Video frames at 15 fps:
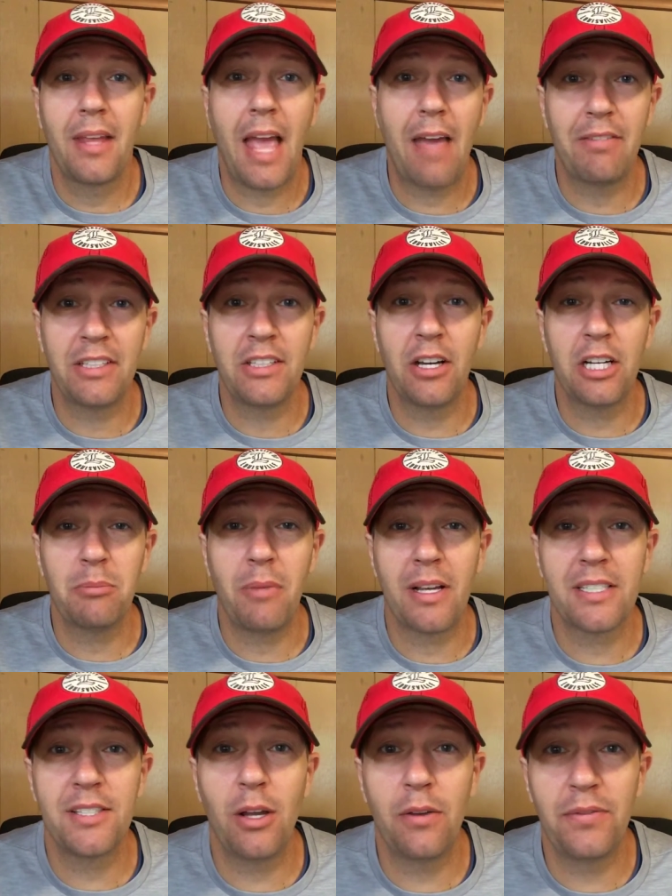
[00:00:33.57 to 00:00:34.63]
Haven't done it
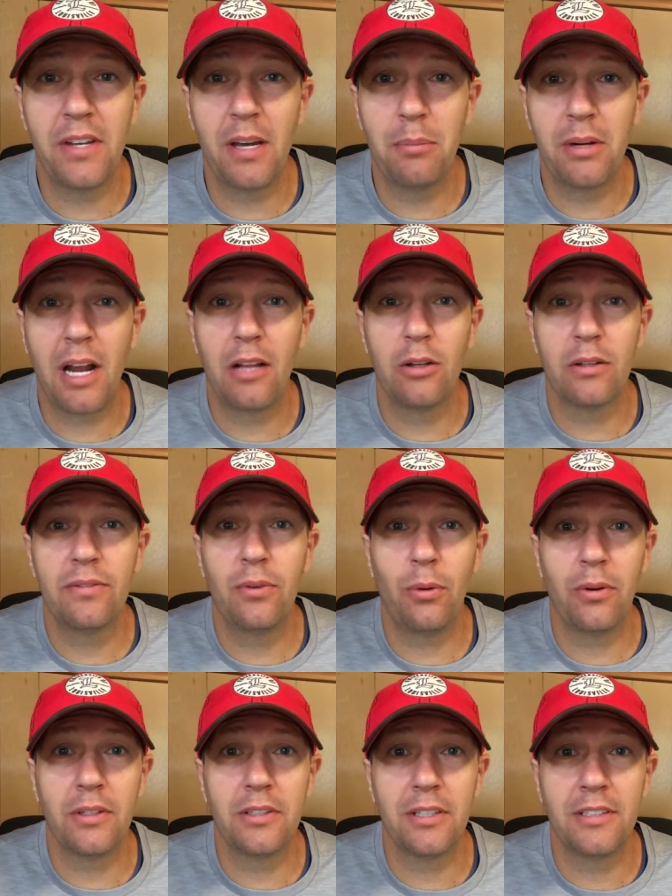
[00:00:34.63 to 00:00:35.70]
myself yet, but I look
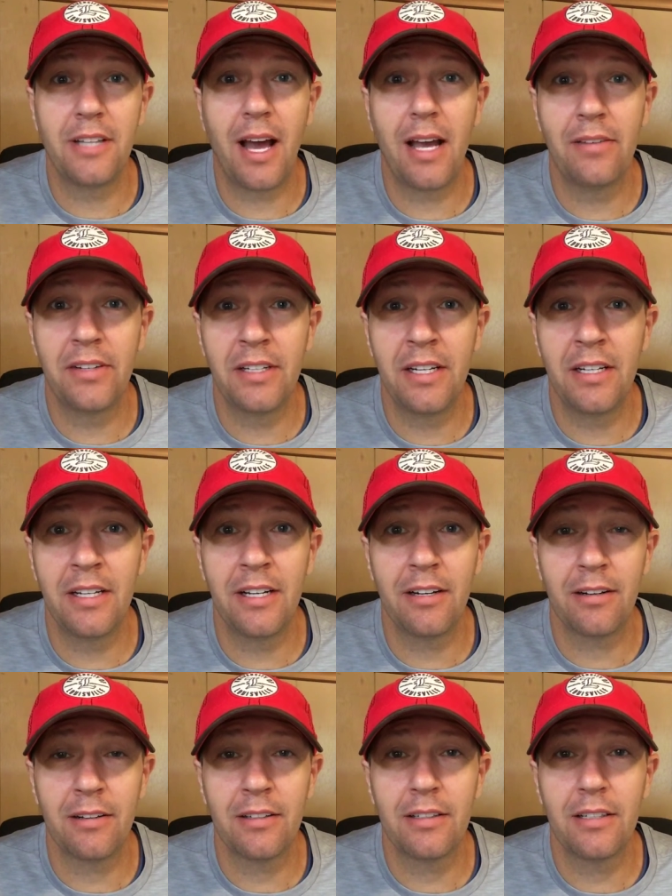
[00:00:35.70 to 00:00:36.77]
forward to diving in
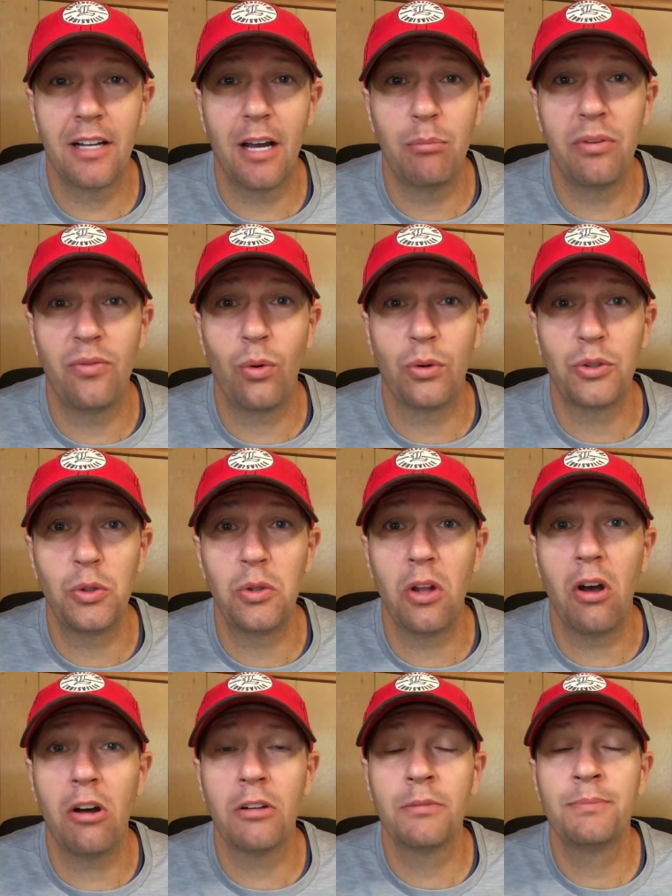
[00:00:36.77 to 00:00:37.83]
here before too
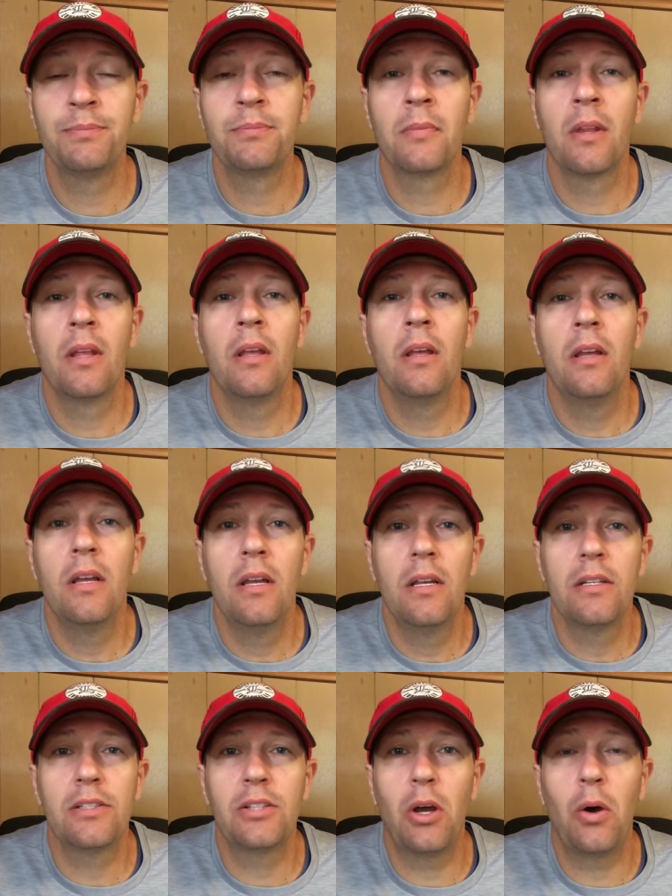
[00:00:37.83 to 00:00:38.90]
long.
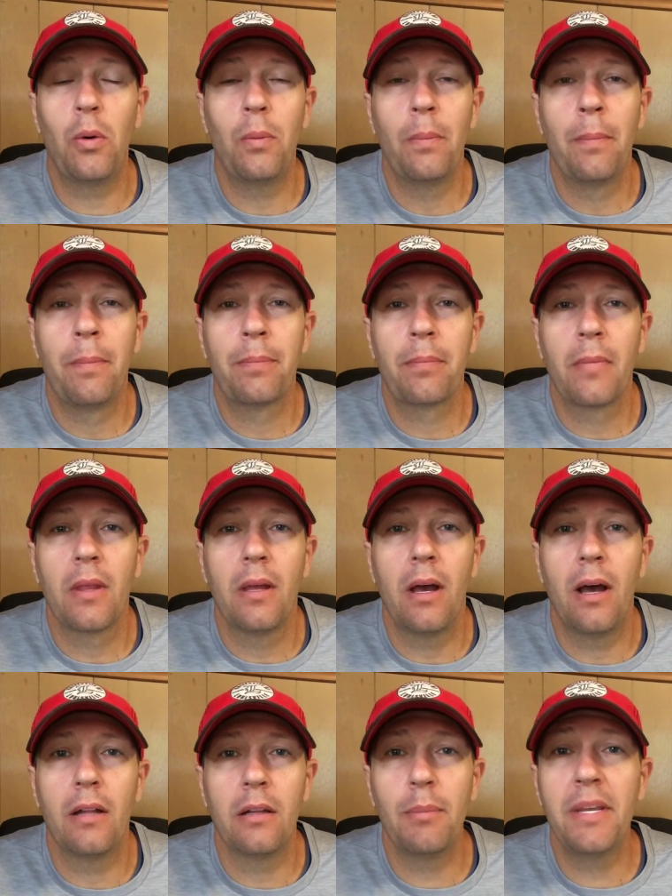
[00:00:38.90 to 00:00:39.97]
So
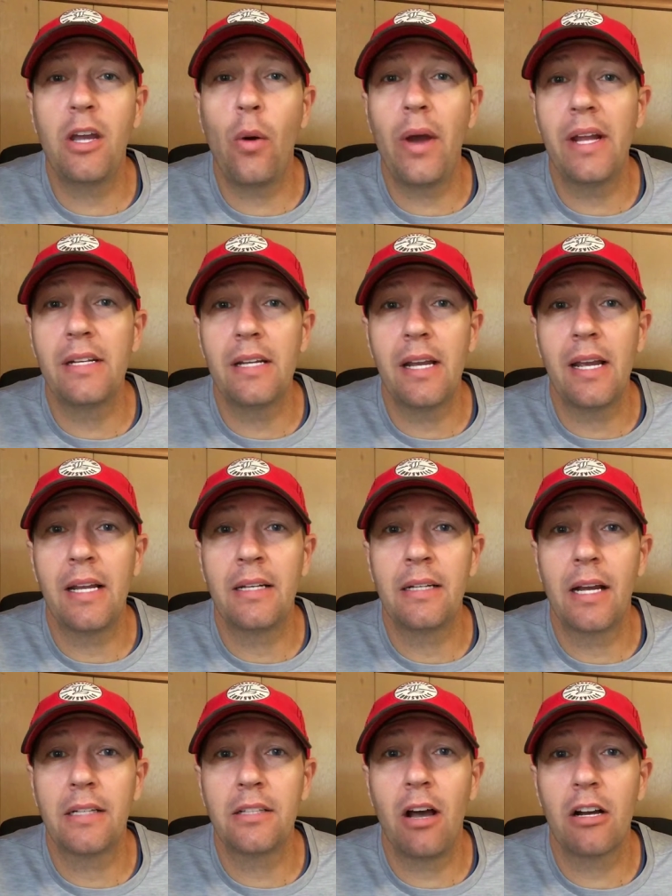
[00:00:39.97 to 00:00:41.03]
let me go ahead
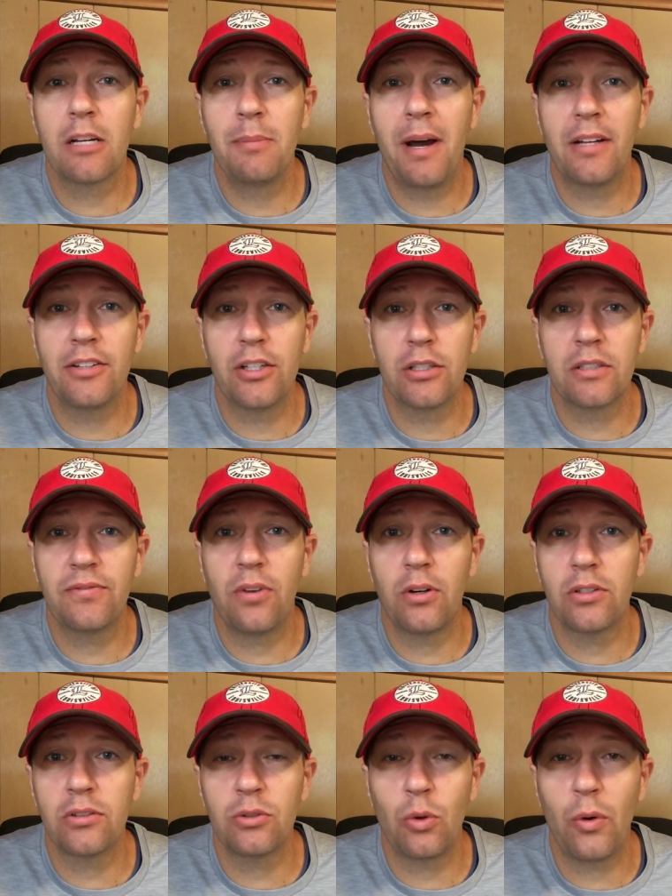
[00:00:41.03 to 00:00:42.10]
and talk about this
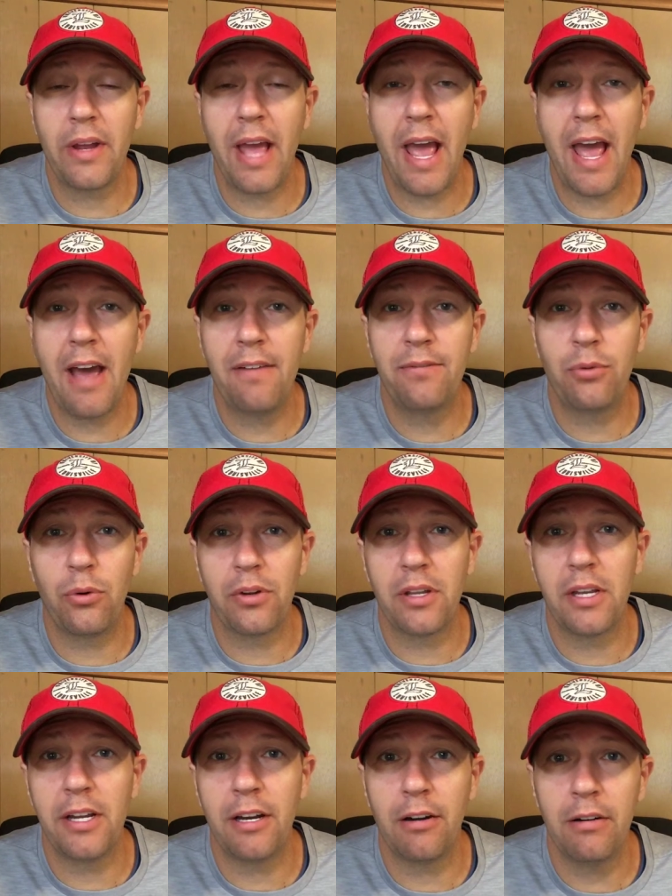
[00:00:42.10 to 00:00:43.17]
first story I have for
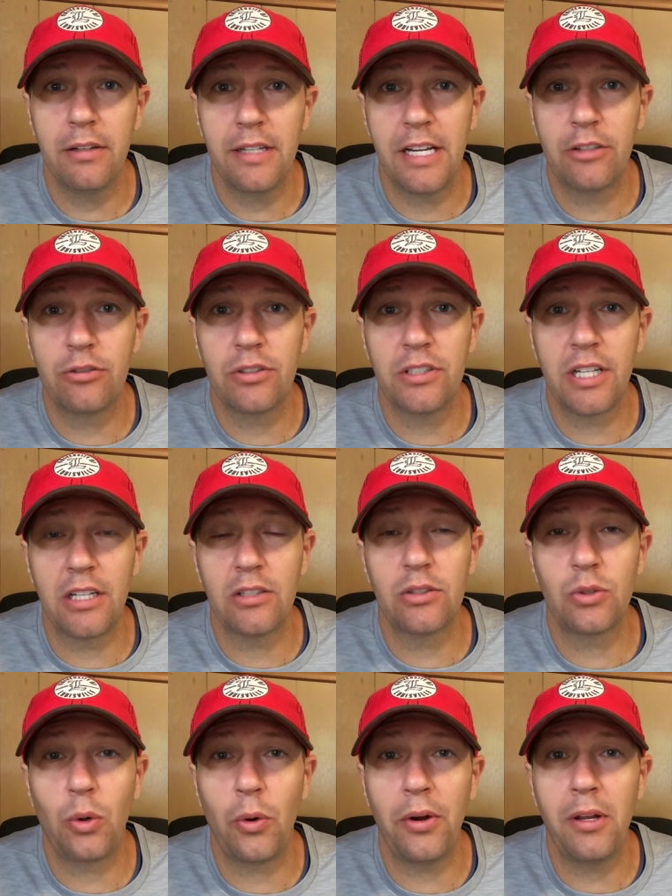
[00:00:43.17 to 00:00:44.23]
you here. Interesting
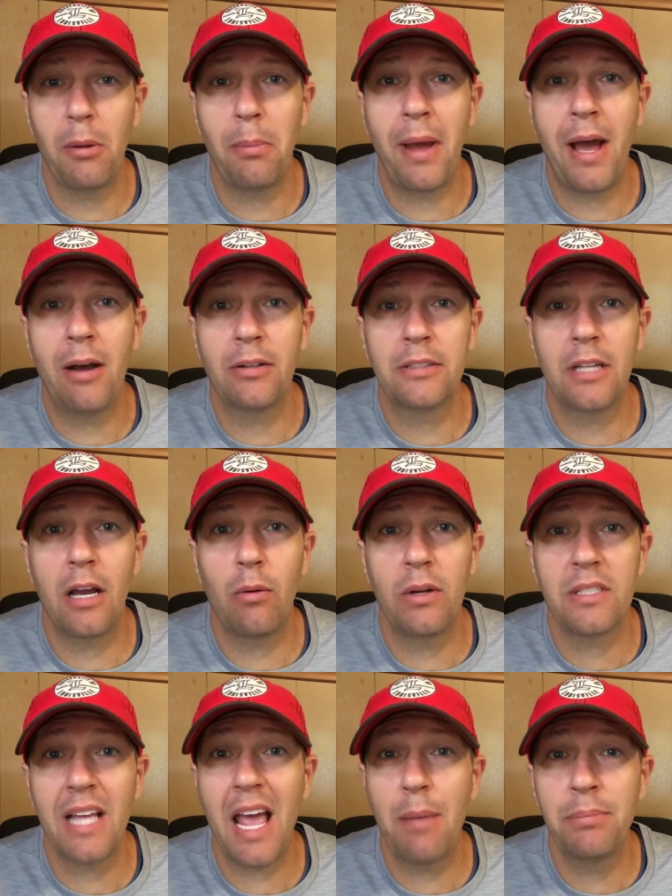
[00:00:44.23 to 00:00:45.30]
story about
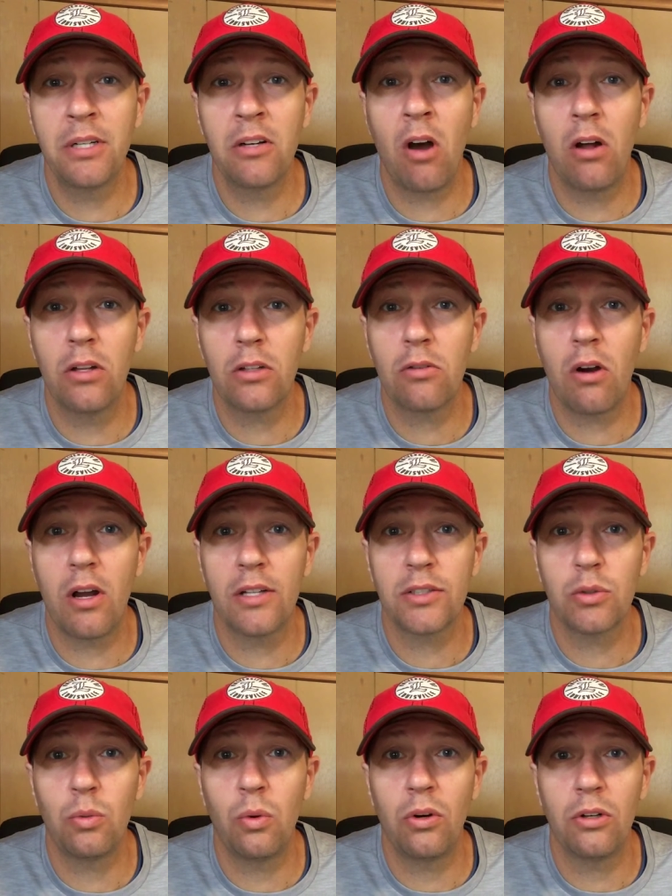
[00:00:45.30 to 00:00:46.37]
what's happening all
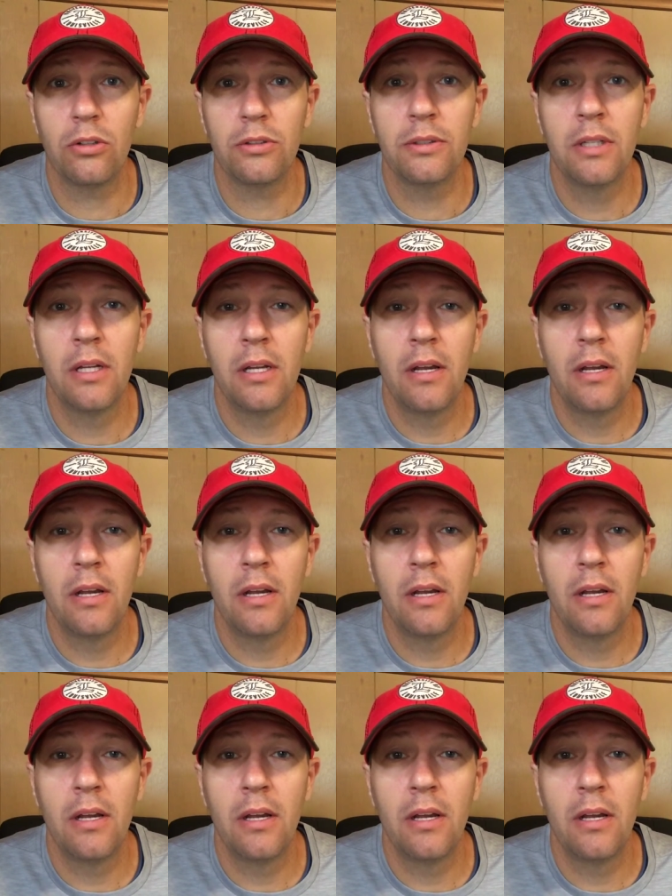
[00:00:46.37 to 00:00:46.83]
across the world.